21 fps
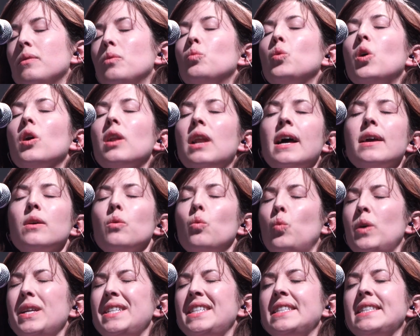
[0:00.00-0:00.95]
What, like
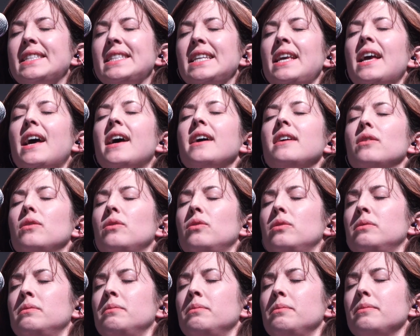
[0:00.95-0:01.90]
Winsiette,
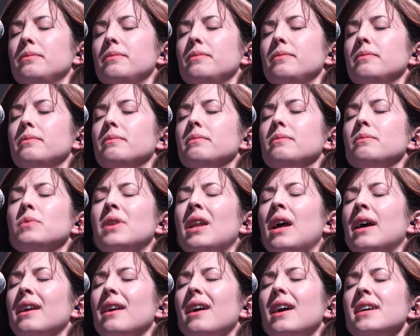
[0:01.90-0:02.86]
or
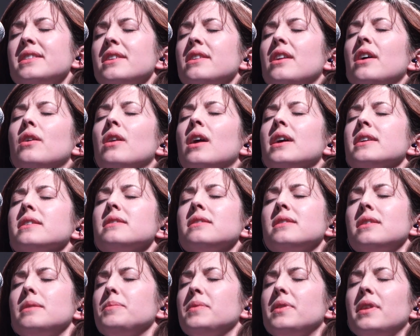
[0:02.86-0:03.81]
like, I don't know, like
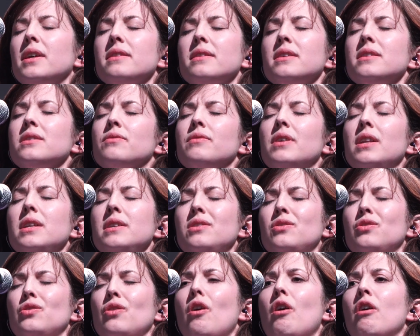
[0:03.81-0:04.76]
something that's really
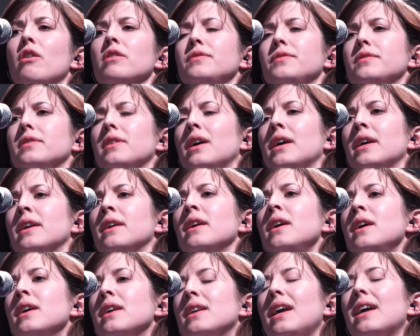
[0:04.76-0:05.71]
soft, like,
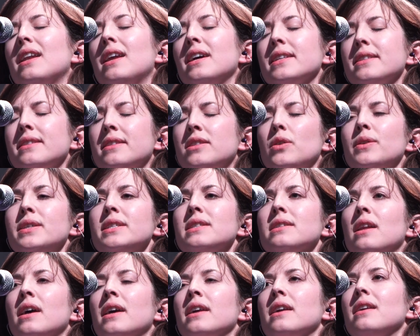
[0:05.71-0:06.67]
yeah, like, so
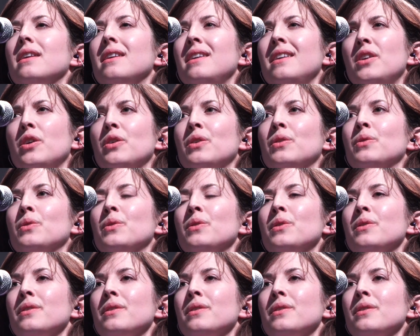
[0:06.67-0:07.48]
it's like, you know,